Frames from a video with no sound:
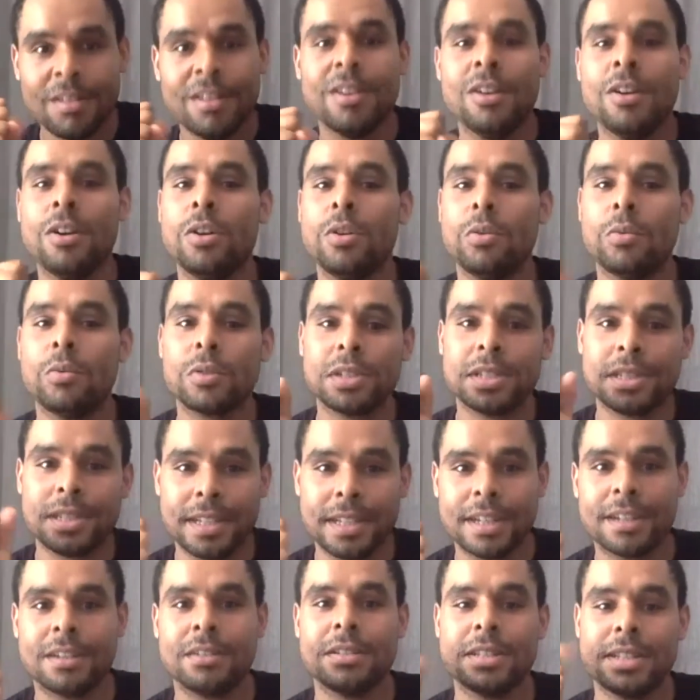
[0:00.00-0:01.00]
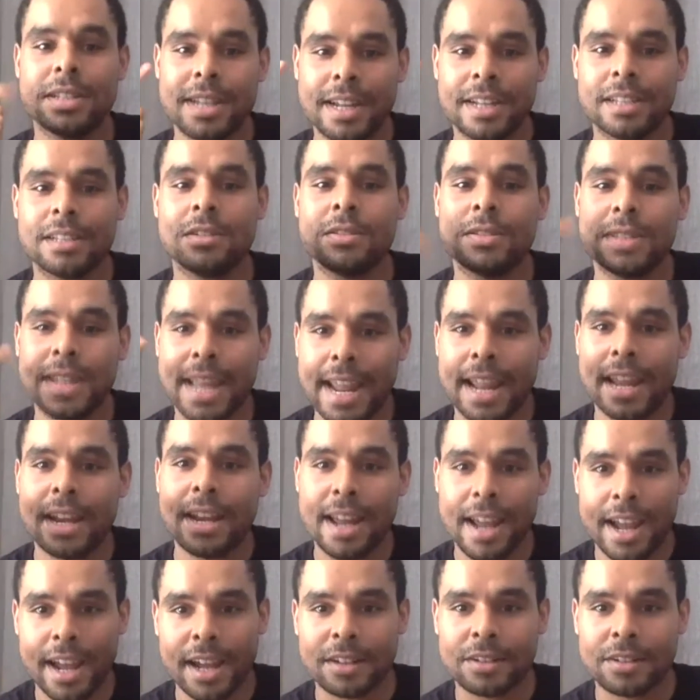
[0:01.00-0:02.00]
who were singers dancers and
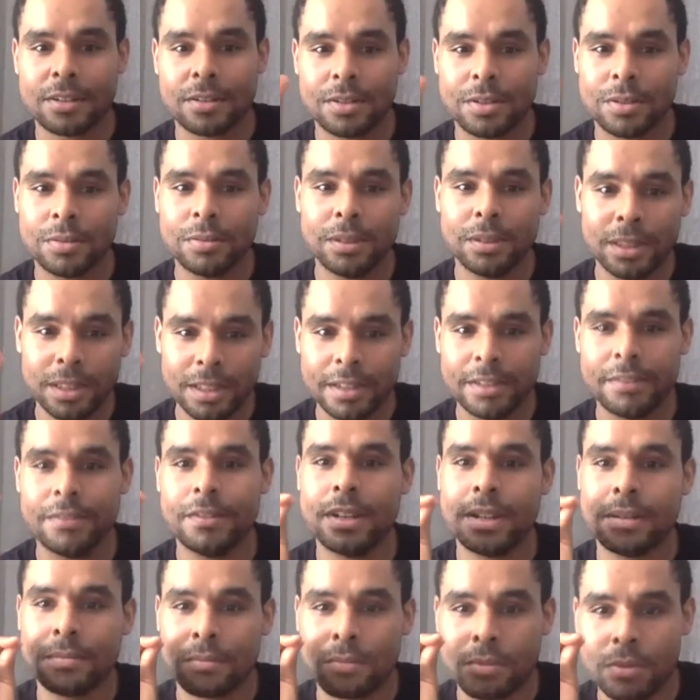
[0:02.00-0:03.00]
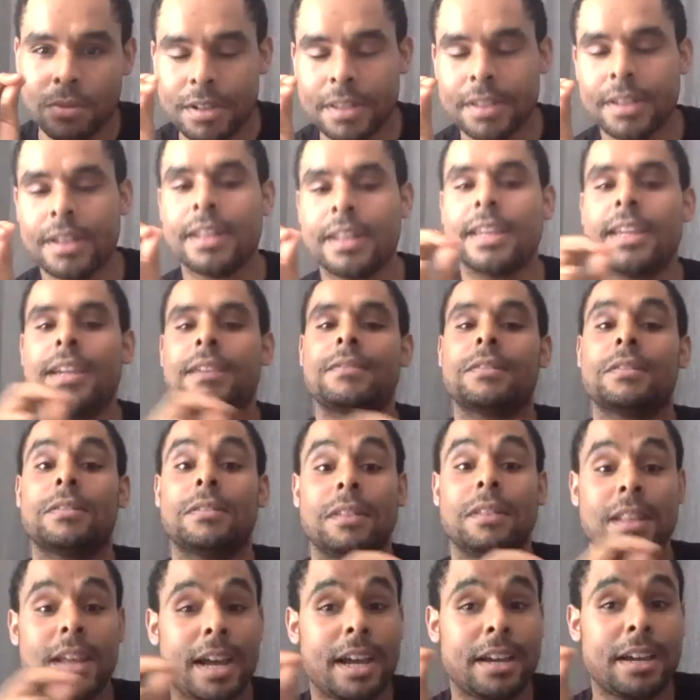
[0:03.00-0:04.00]
actors who lived and breathed and gave their
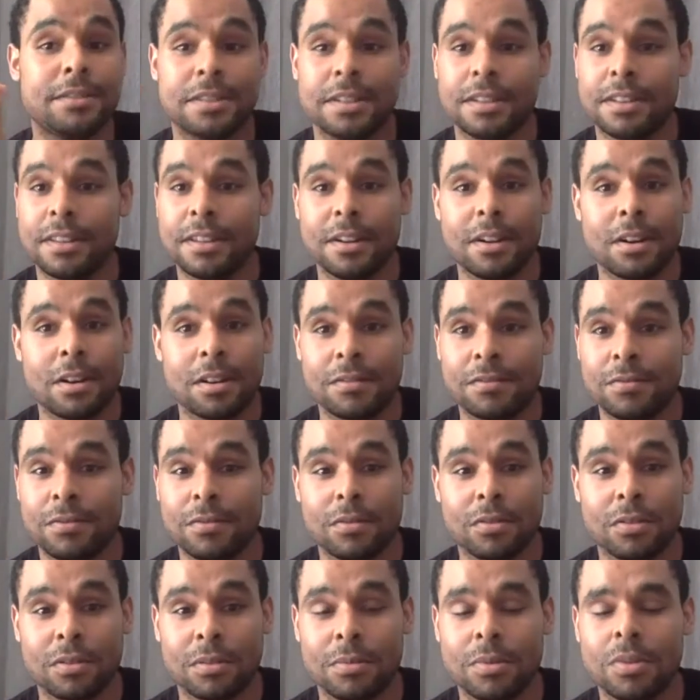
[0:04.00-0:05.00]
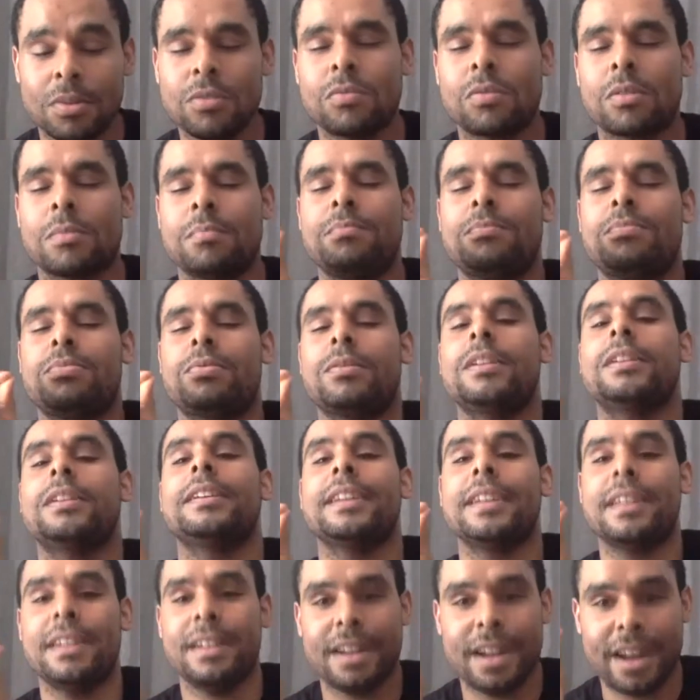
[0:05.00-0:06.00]
lives to the art form who were
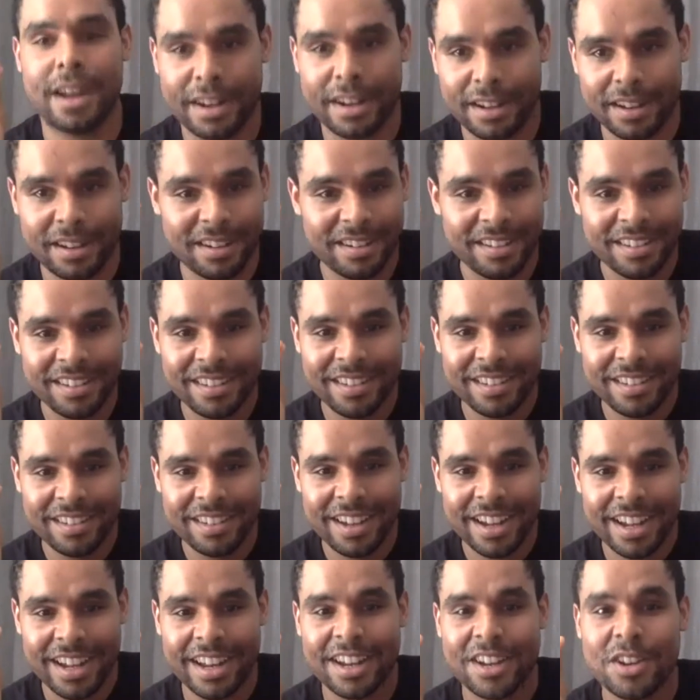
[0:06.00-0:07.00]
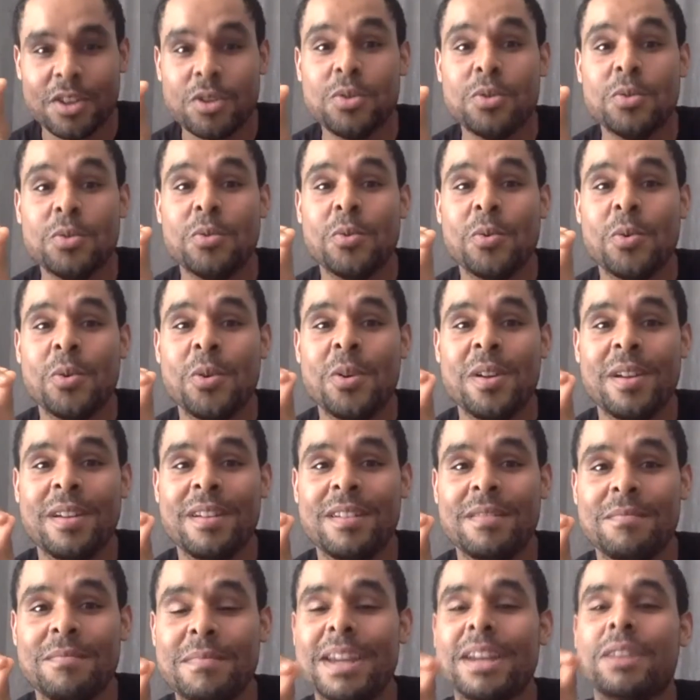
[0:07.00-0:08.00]
brilliant at it and who
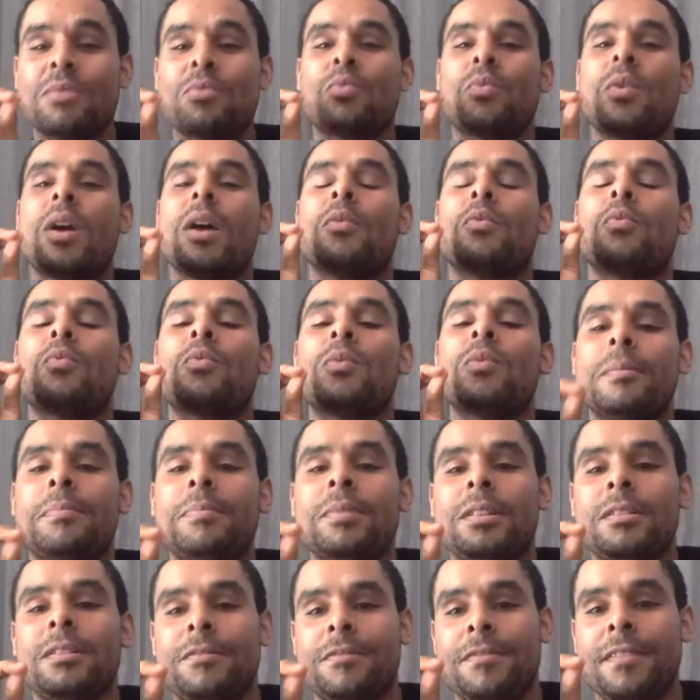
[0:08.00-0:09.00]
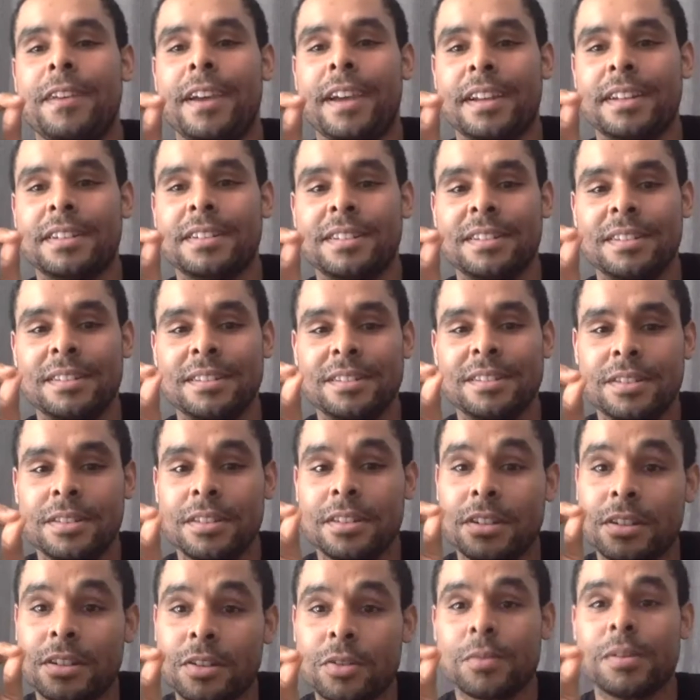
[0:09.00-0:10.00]
made a ripple effect to the
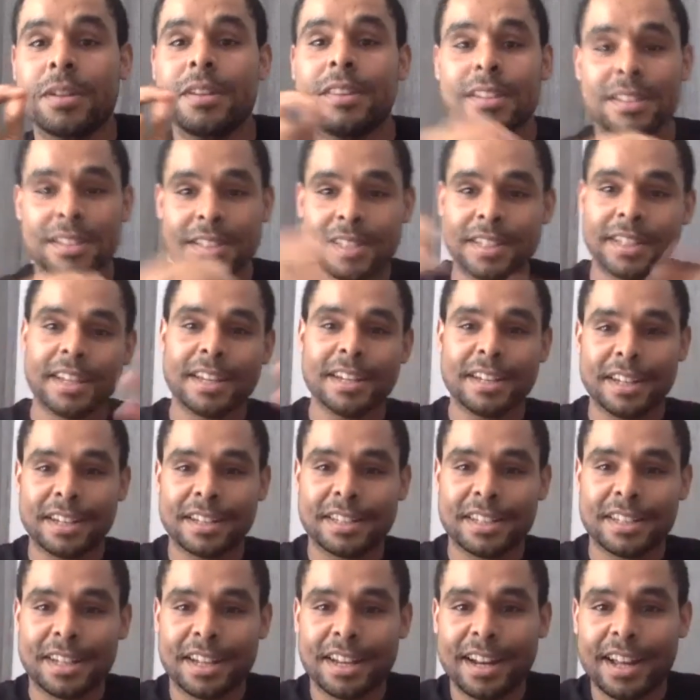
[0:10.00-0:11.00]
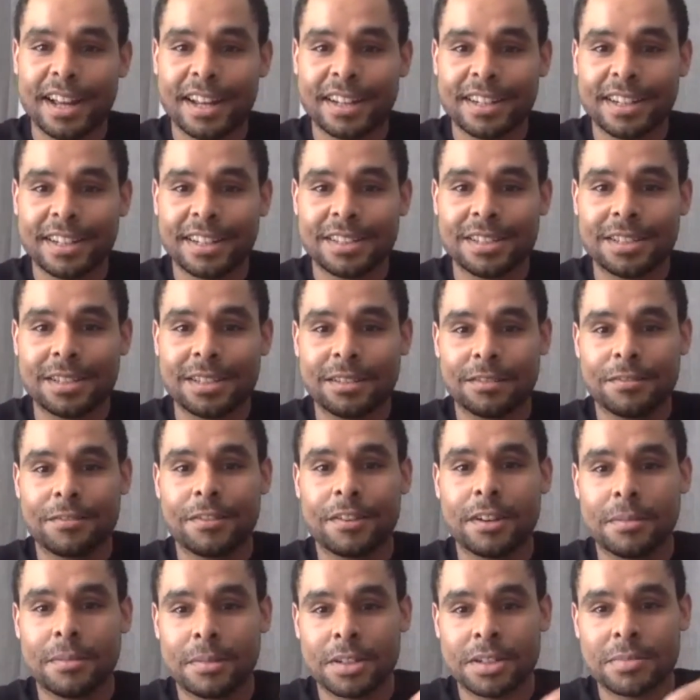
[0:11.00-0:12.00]
degree that singing, dancing, and acting is still very
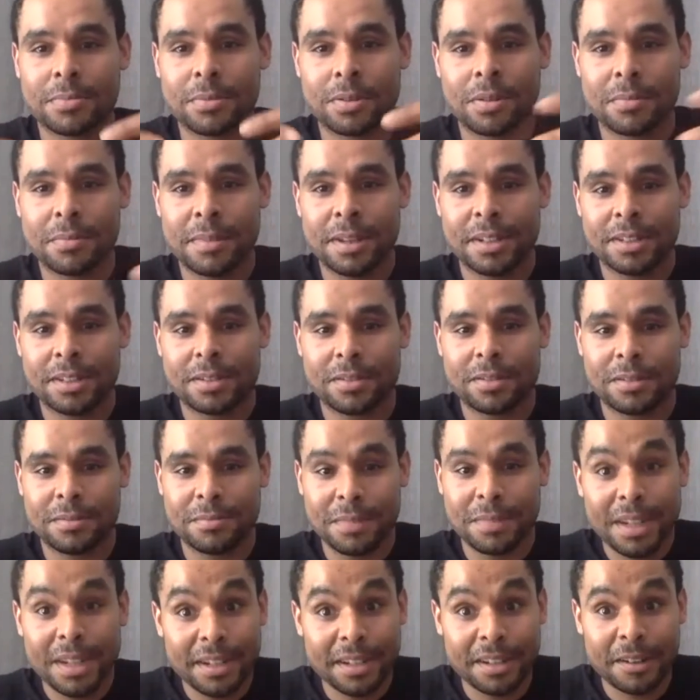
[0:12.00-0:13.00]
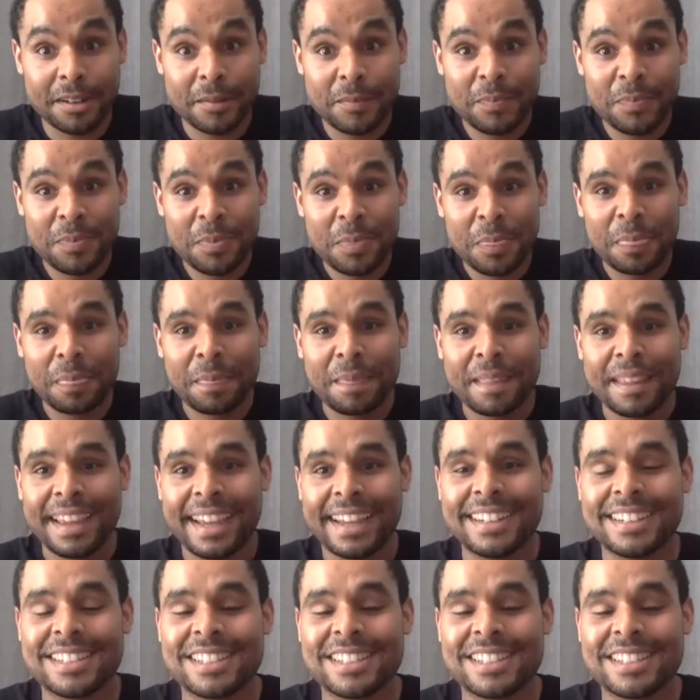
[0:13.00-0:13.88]
much part of mainstream media. And